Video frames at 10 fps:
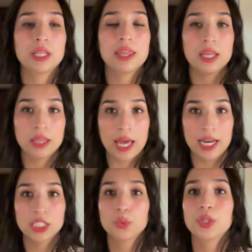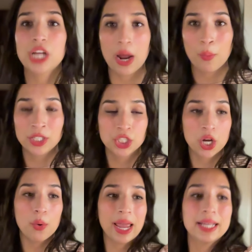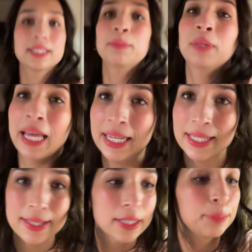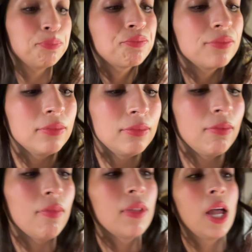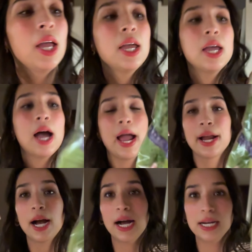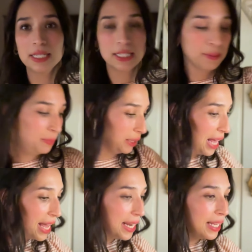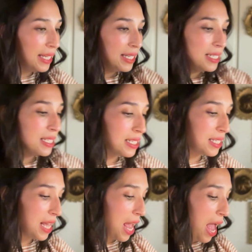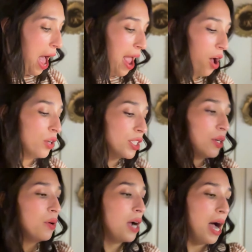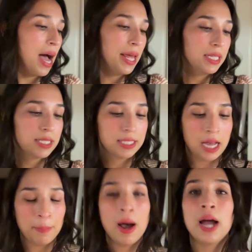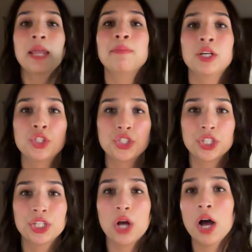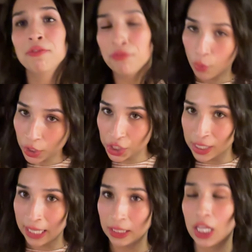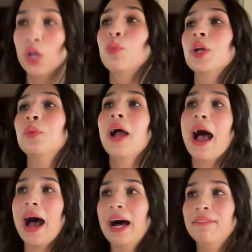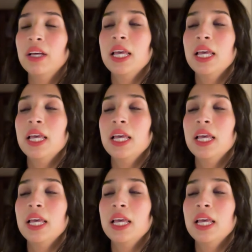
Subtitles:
the lettuce, which I went to go get some lettuce. I got some lettuce. I also got some honey mustard. Unfortunately, we don't have